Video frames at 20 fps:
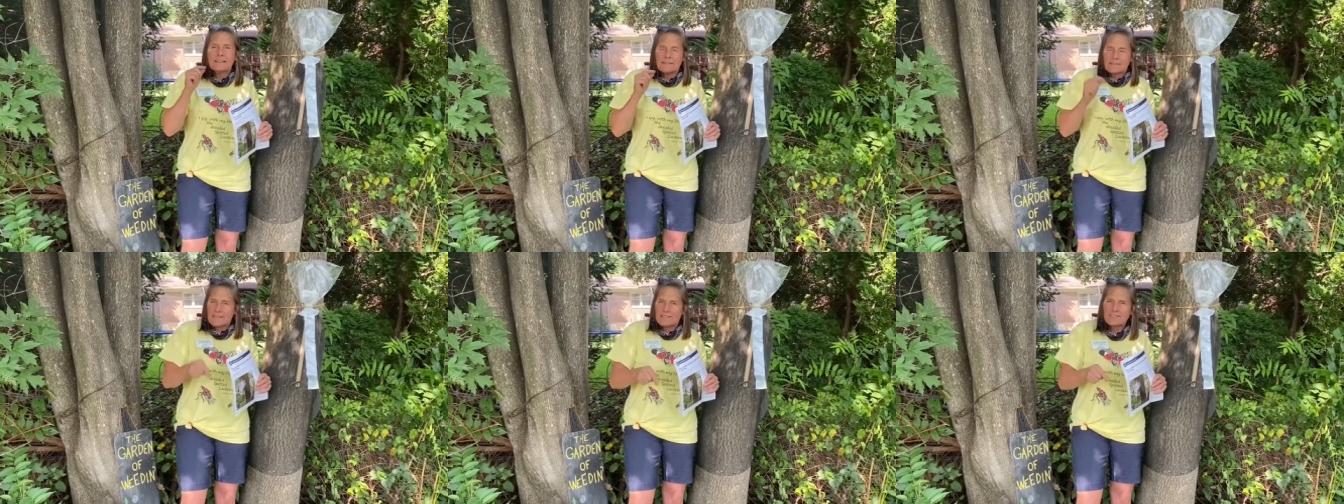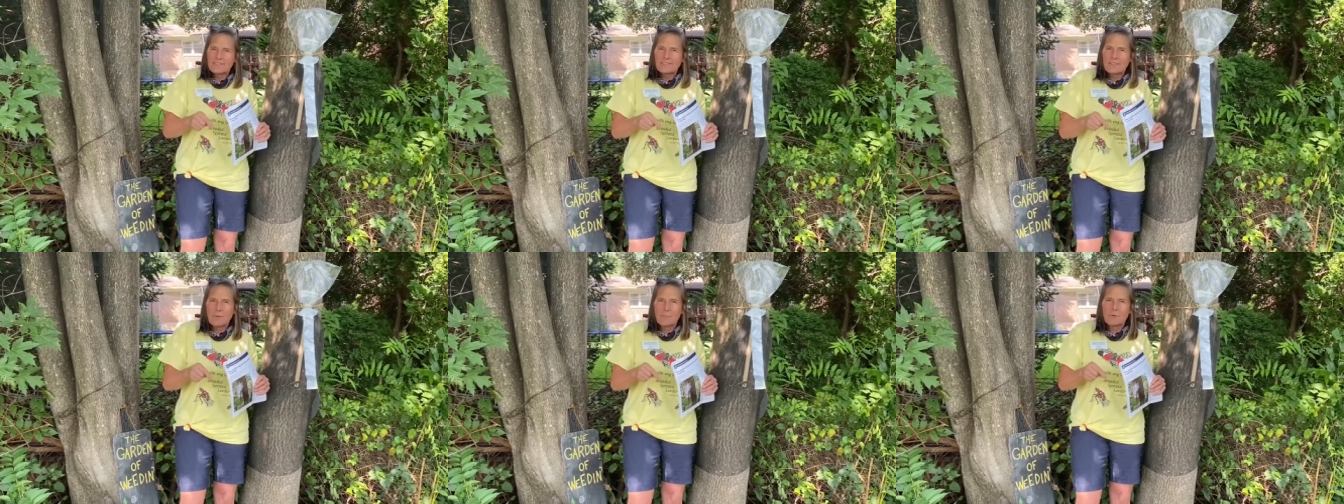this
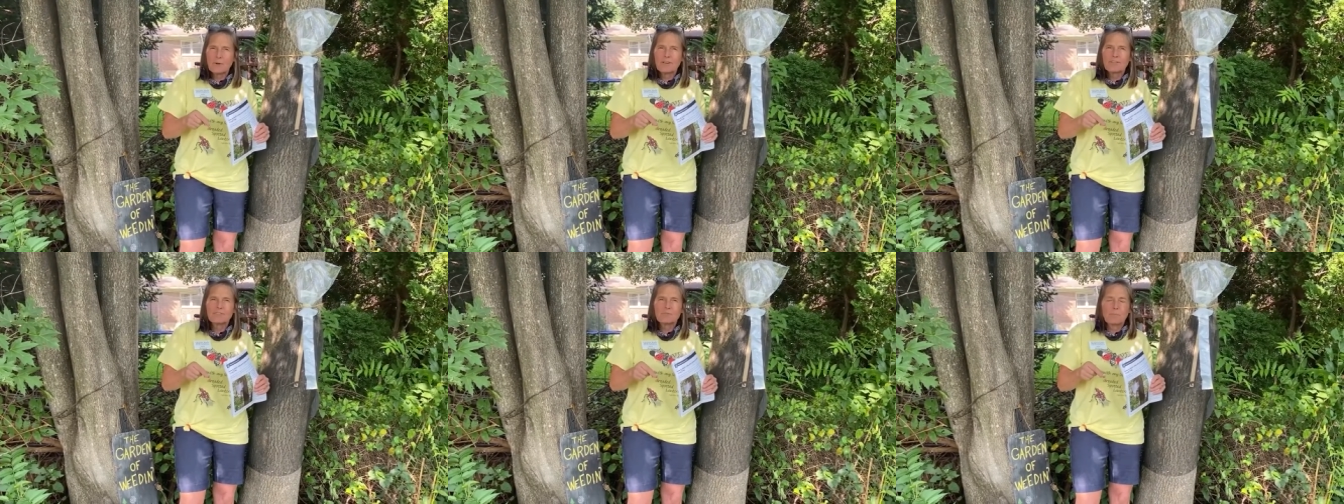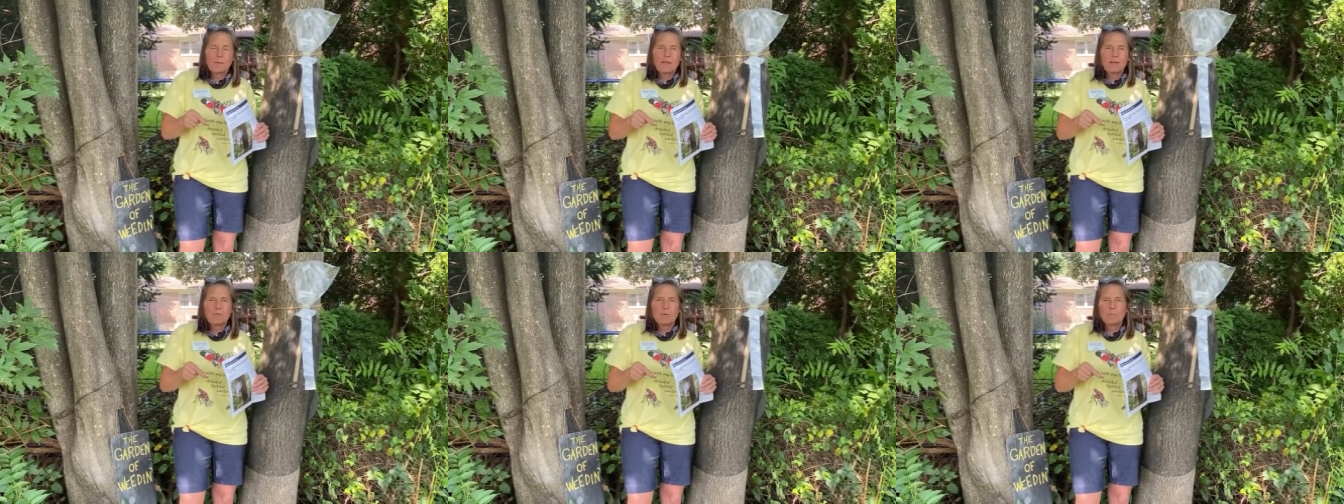summer it's
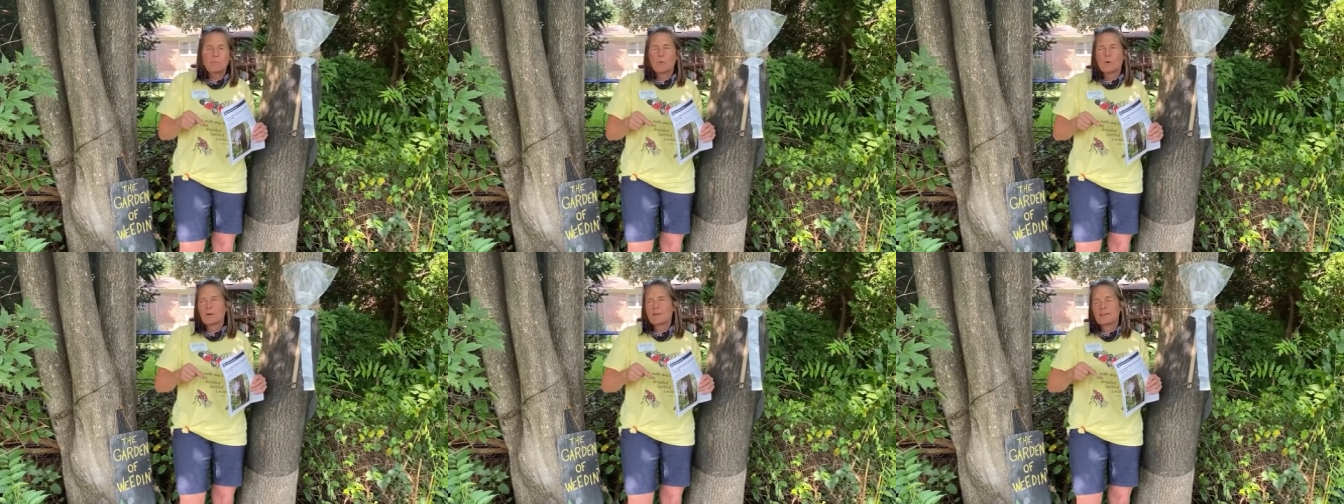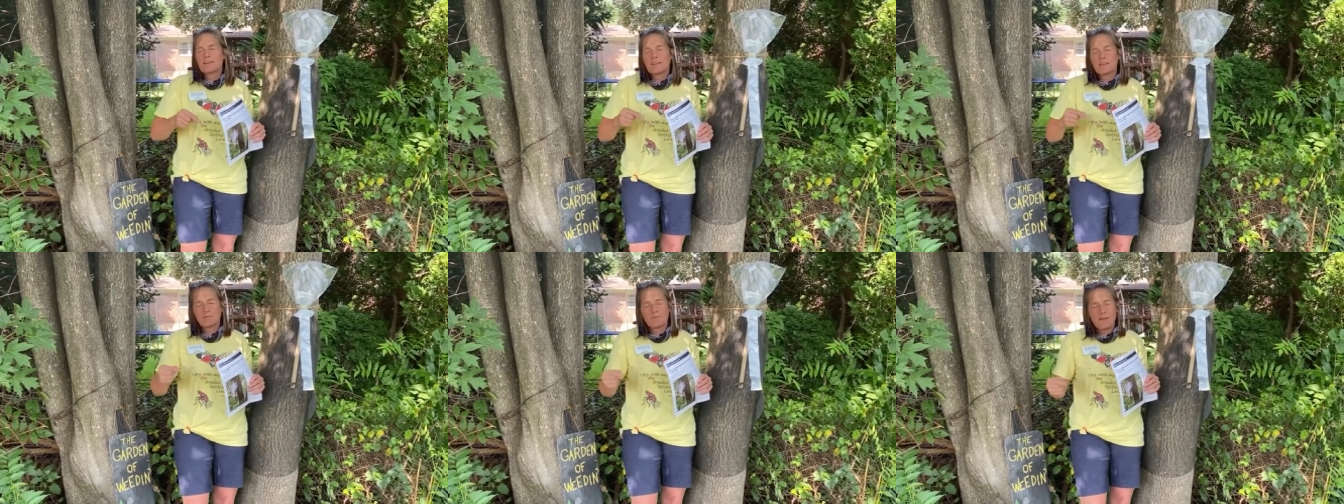being
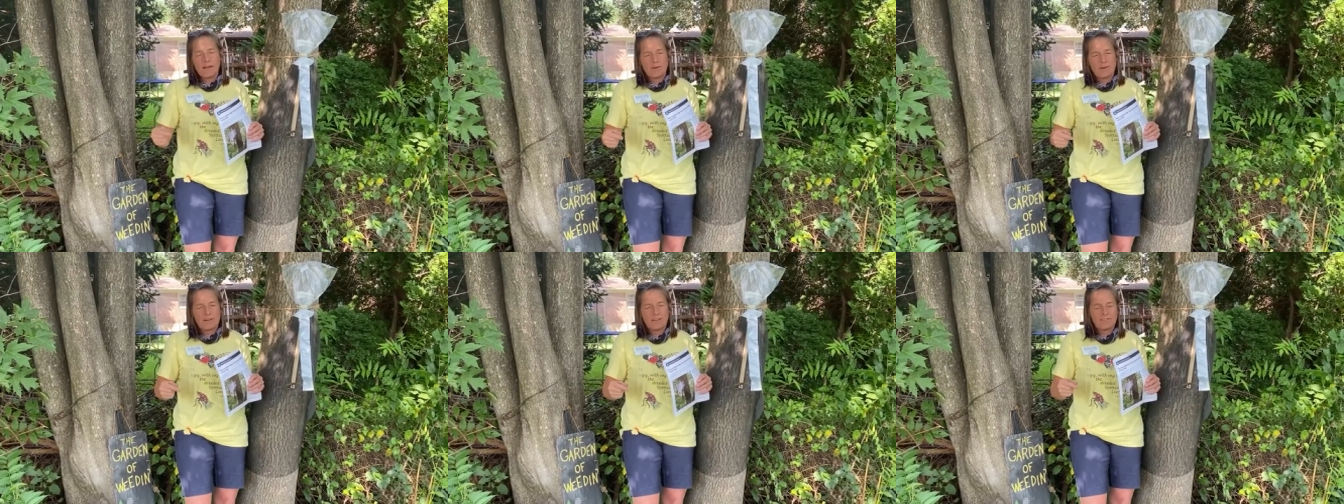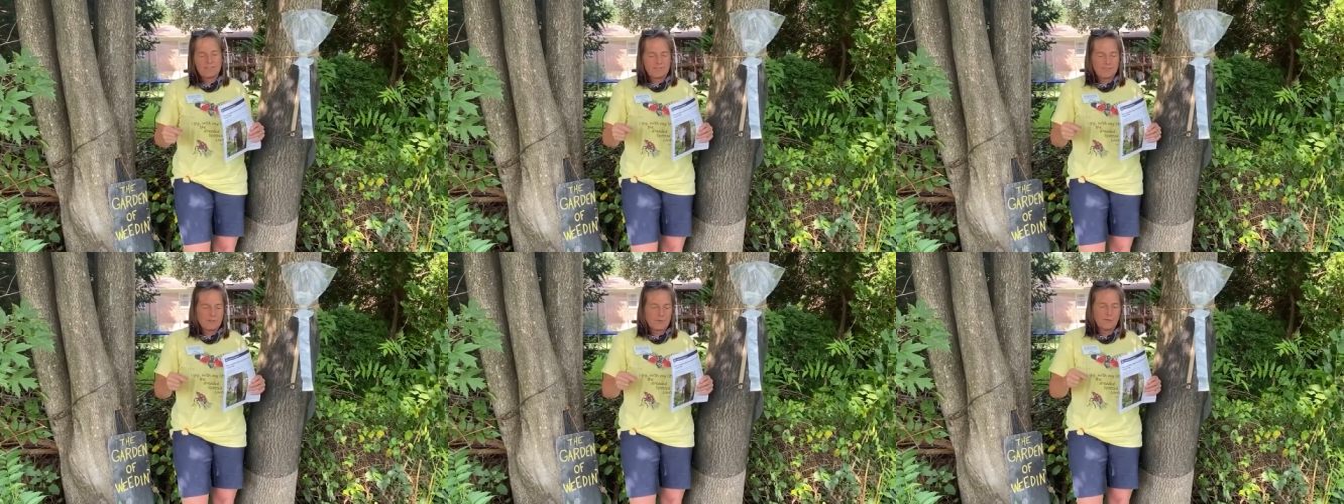reported in
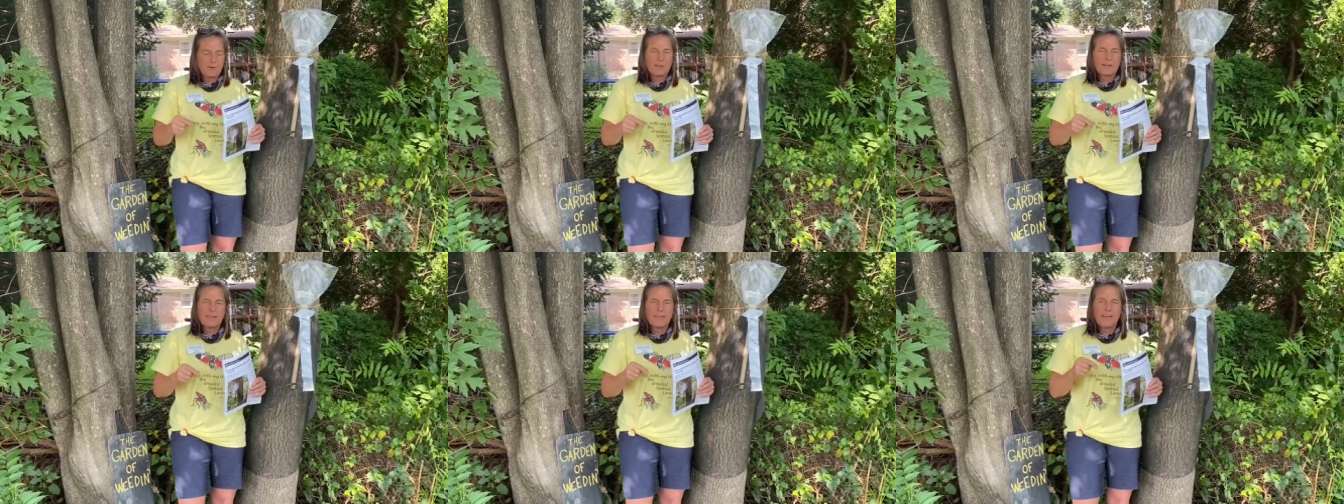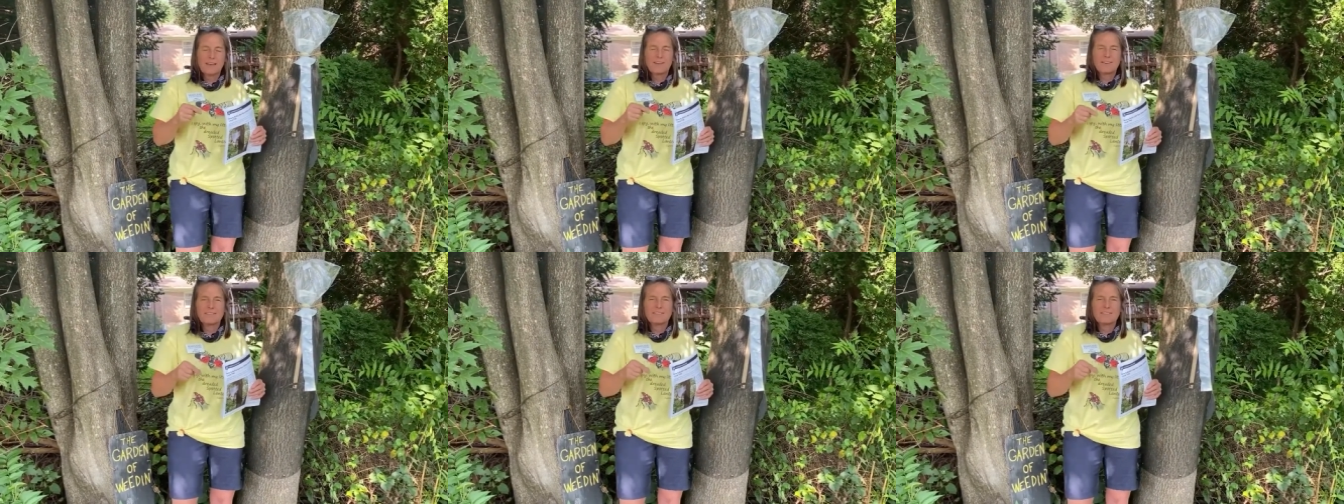various different counties.